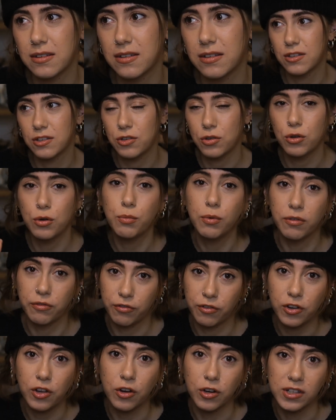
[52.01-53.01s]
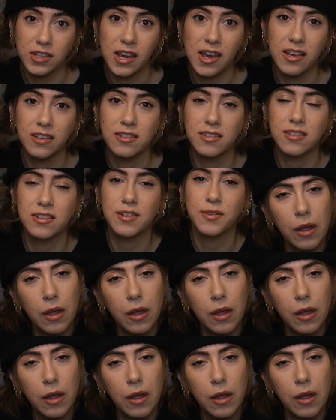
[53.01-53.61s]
suitable for your taste.